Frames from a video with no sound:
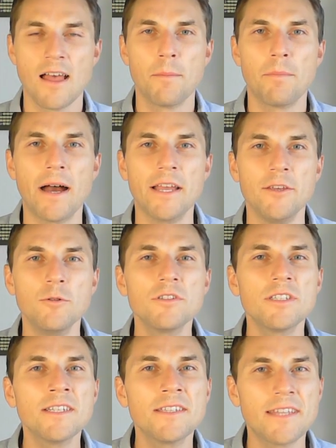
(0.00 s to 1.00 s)
By
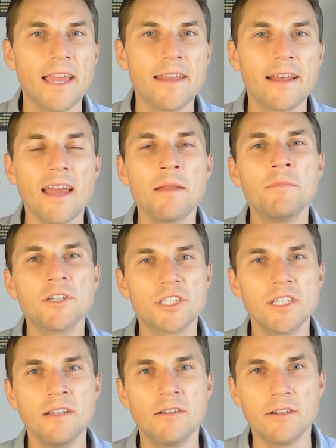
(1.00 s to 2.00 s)
using data and
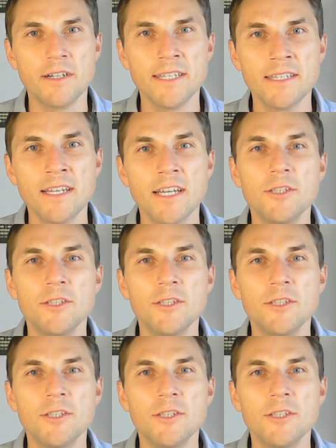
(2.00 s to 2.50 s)
machine learning,